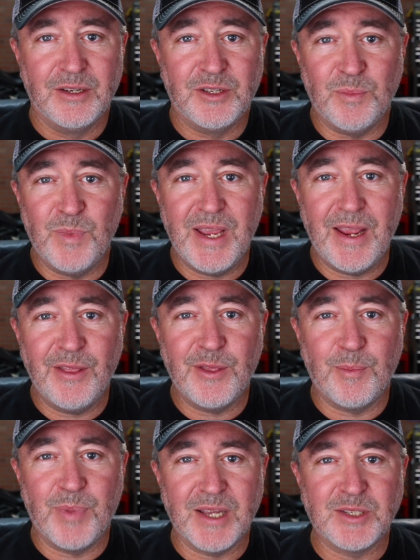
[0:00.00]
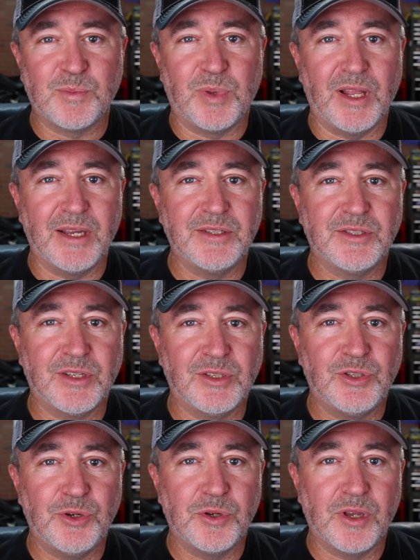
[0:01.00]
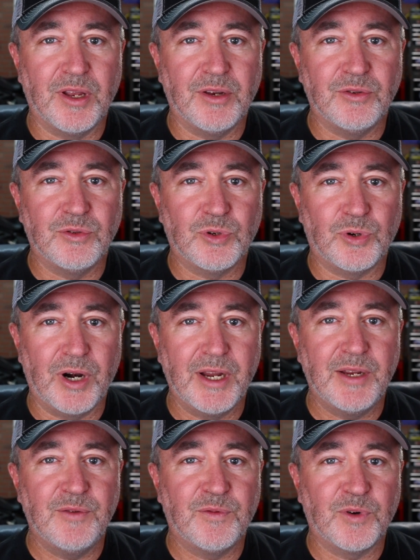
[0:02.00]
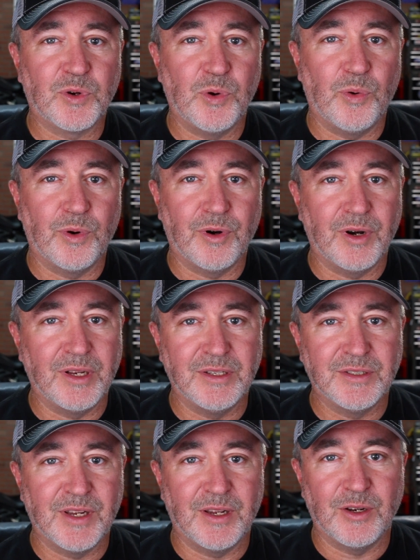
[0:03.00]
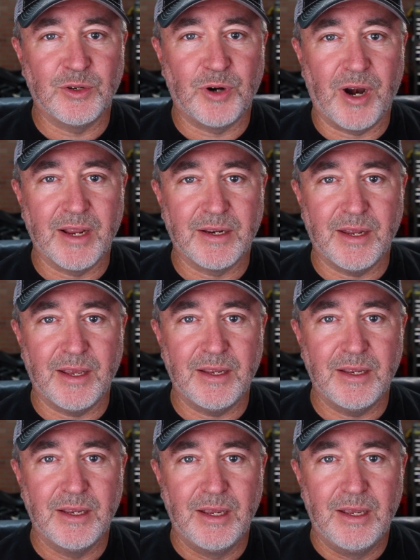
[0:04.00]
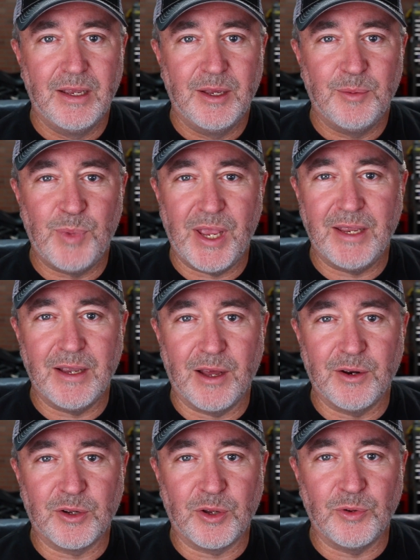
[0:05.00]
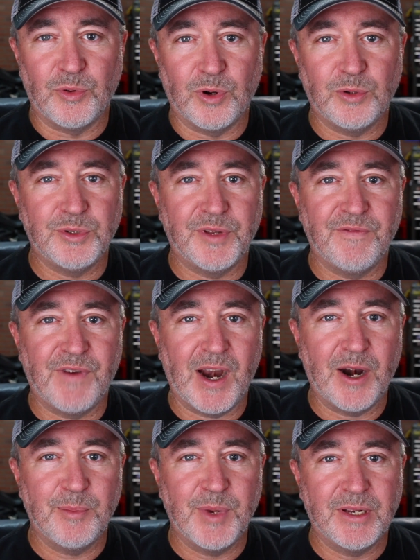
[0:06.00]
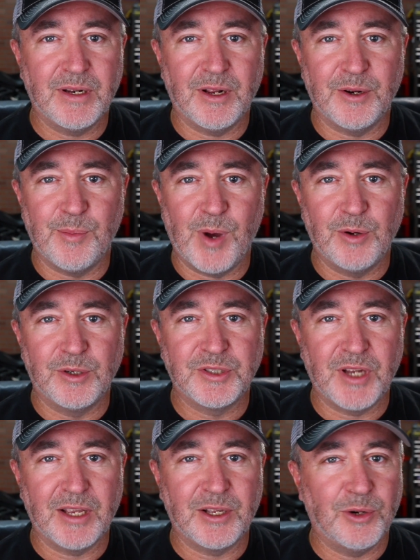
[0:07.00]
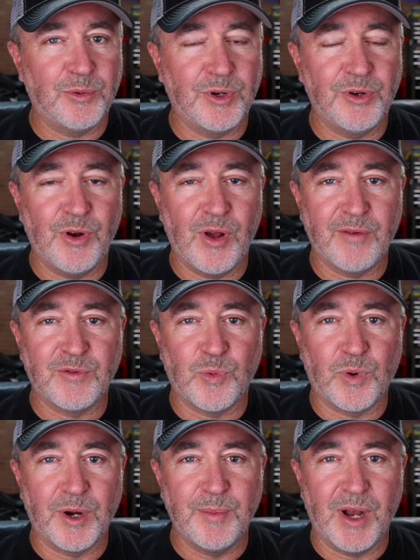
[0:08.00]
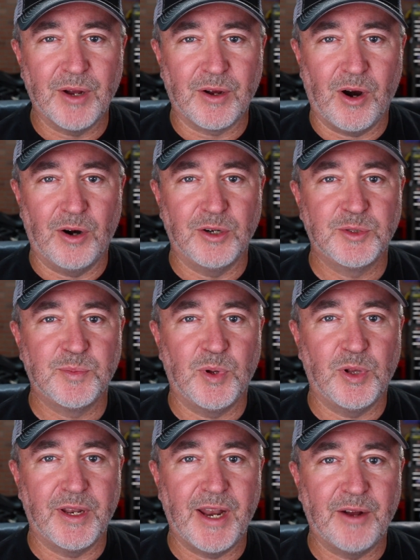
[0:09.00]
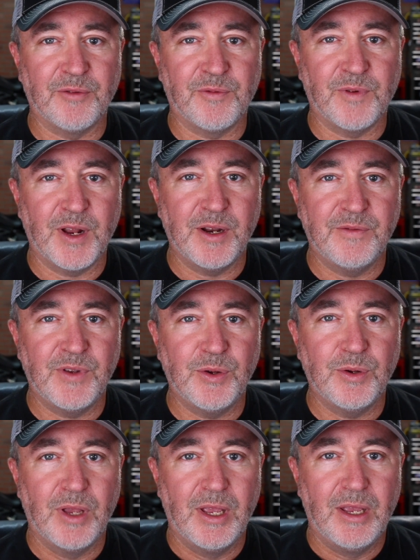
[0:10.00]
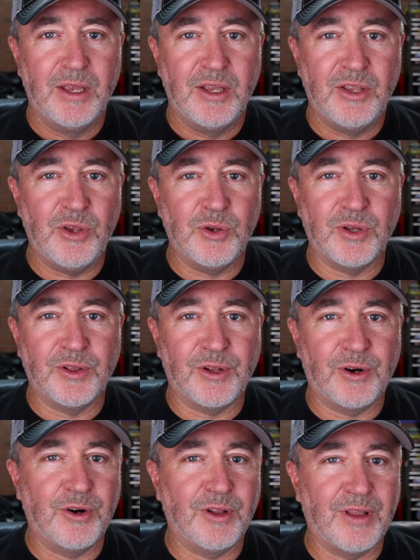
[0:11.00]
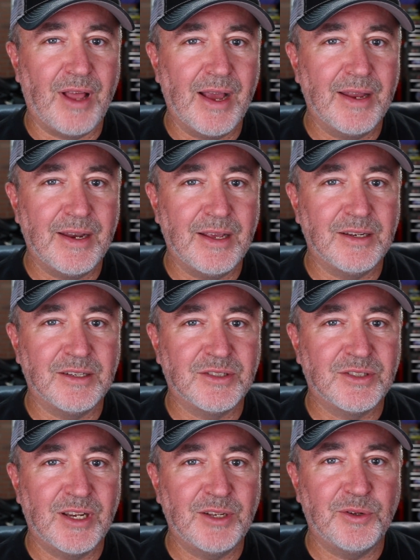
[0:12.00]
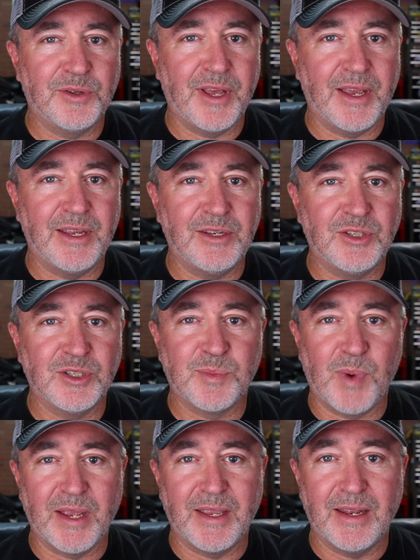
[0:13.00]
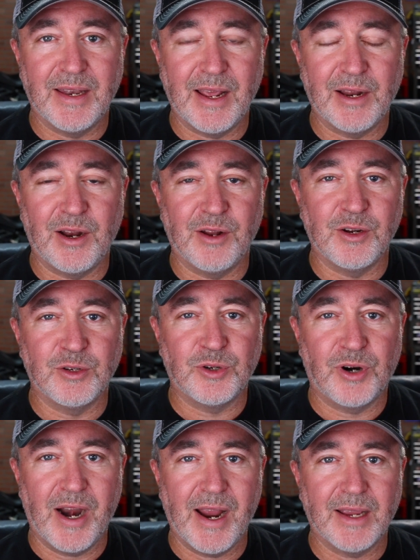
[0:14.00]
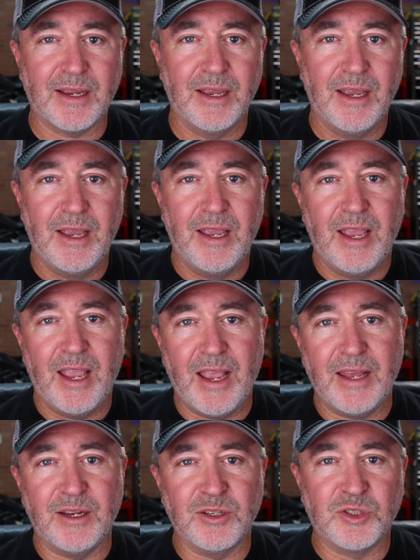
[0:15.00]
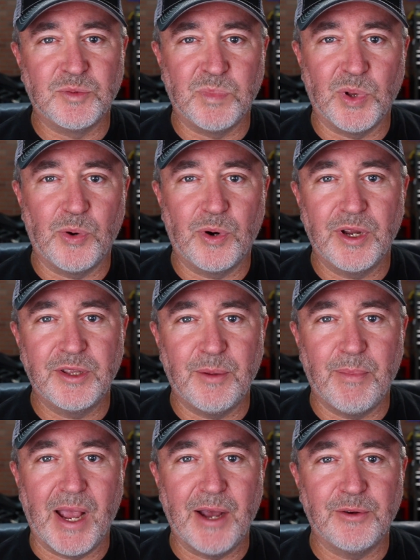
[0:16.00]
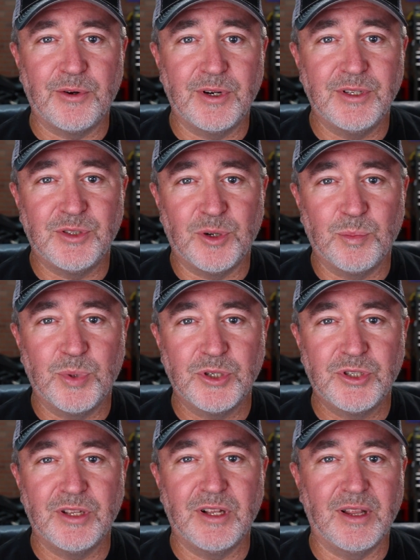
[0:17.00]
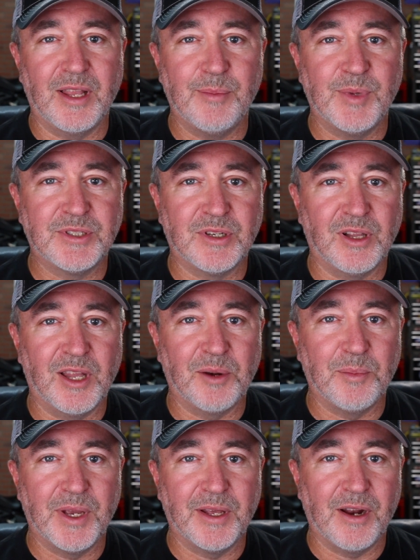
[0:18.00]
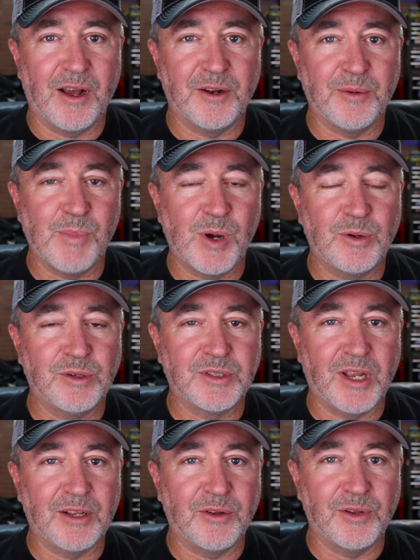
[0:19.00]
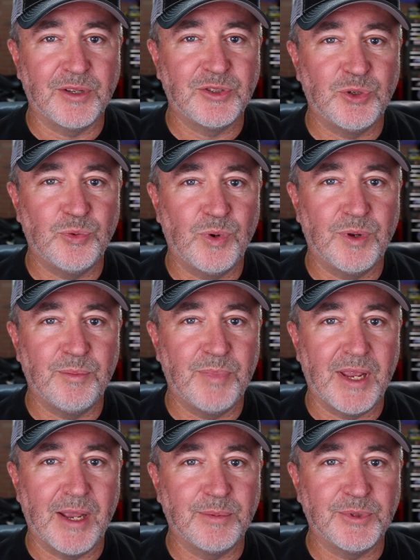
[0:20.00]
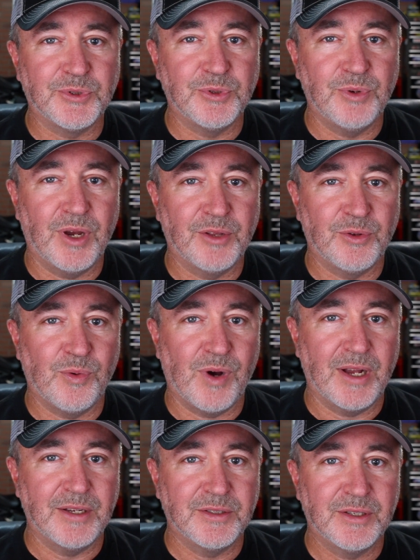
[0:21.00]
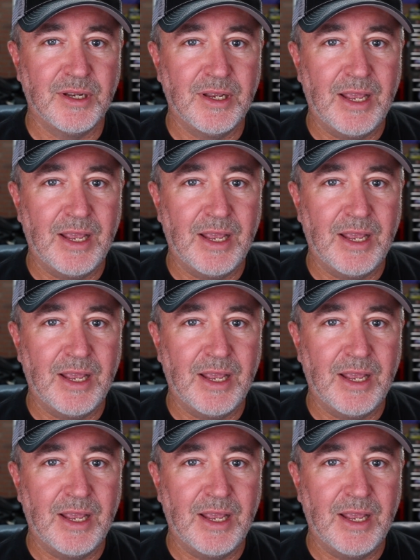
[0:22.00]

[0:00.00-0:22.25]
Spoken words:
To me, the best place that you can train for cornering is in a track day. Being on a controlled environment on a motorcycle where you don't have to worry about cars pulling out in front of you, you can learn a lot in a single day just by getting out on a track and exploring the boundaries or pushing the limits a little bit on a motorcycle that you wouldn't be able to otherwise.